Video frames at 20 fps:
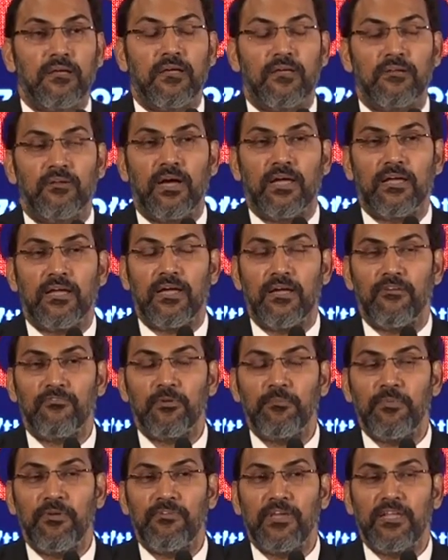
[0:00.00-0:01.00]
I have
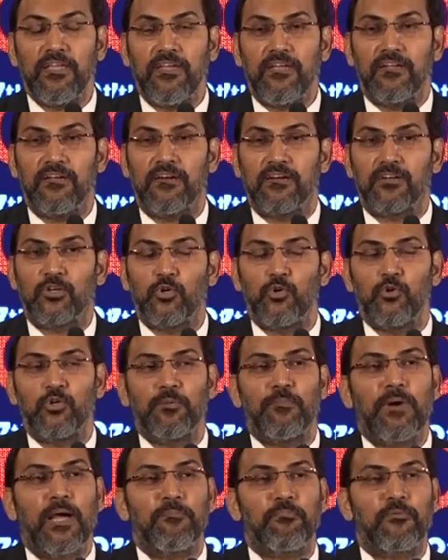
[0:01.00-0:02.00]
to be very true
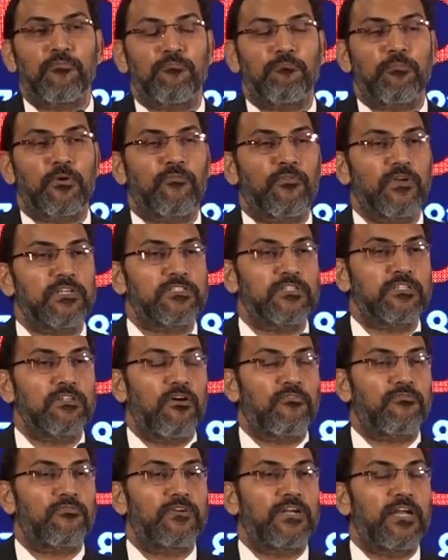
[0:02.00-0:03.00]
to my profession
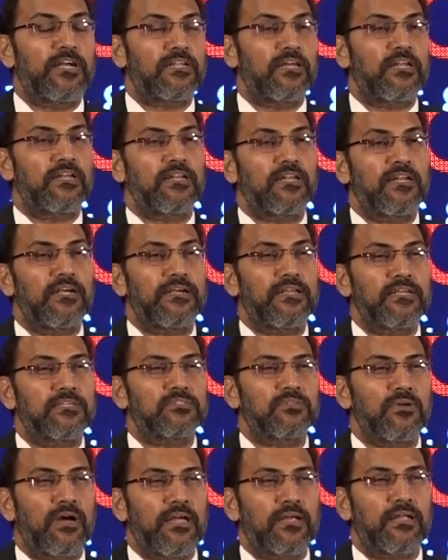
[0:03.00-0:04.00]
of data and analytics,
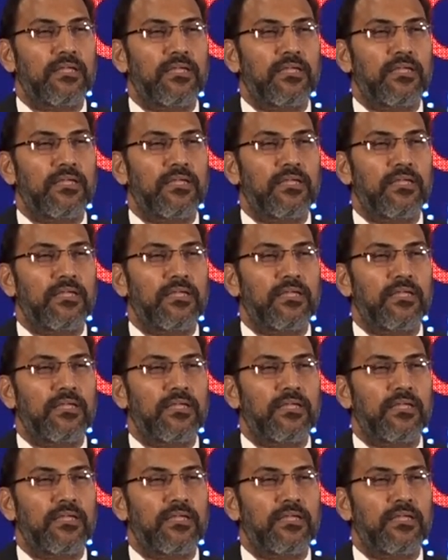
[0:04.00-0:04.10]
so I